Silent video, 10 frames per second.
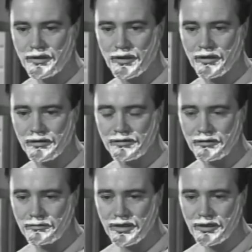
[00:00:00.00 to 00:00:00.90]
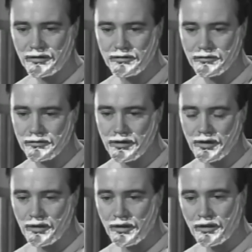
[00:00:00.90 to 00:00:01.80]
I've described Wilder's films to
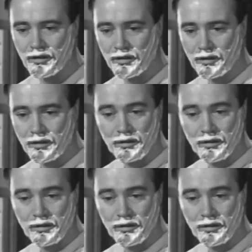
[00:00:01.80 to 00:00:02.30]
be comedies of